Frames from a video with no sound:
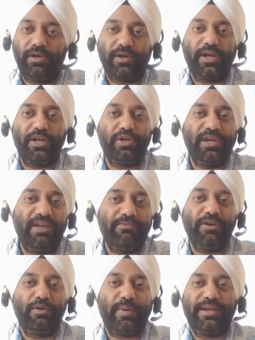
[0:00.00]
Okay,
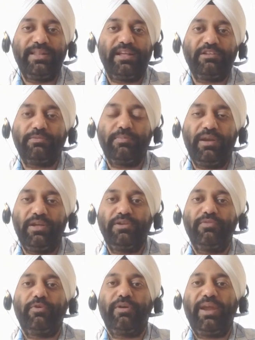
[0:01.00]
never look at the
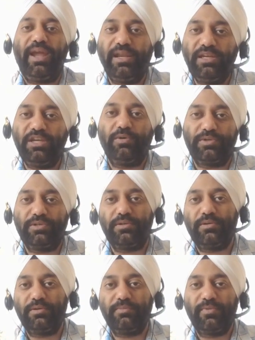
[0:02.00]
explanation for any
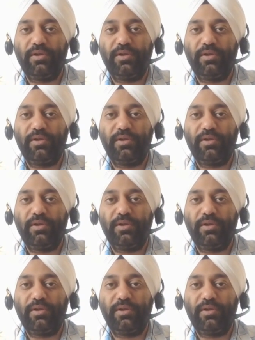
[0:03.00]
question,